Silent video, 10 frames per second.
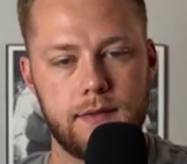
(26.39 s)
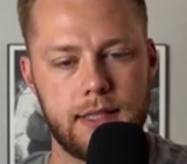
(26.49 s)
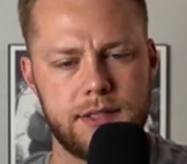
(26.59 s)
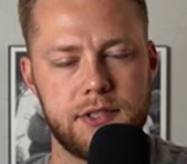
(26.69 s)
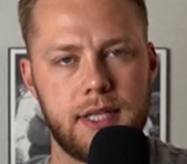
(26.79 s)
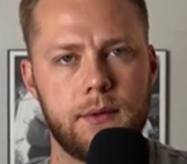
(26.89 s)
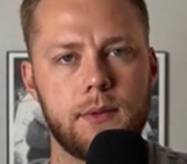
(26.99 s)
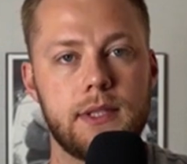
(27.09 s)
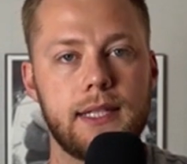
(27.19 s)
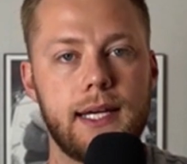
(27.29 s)
I guess you can't
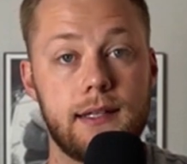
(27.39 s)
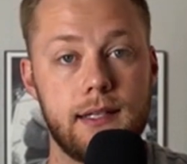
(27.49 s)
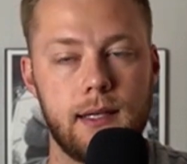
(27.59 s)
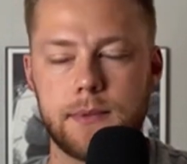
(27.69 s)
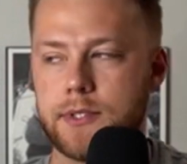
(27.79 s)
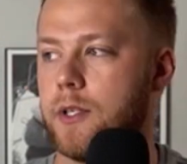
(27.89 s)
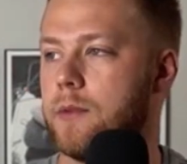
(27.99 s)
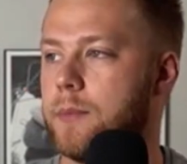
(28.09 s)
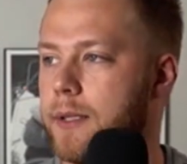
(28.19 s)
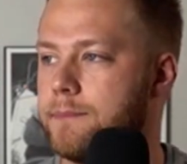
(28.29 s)
really like the
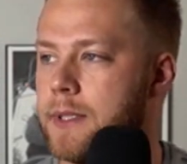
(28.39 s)
episode, but